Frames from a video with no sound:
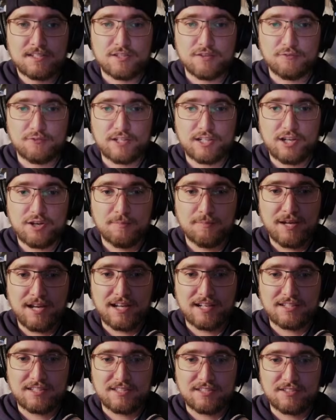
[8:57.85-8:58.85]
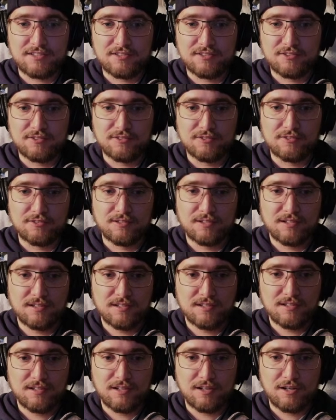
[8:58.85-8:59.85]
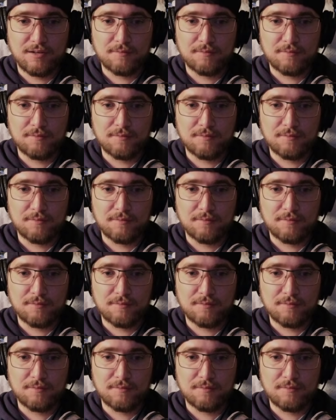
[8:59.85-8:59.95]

if we go back to our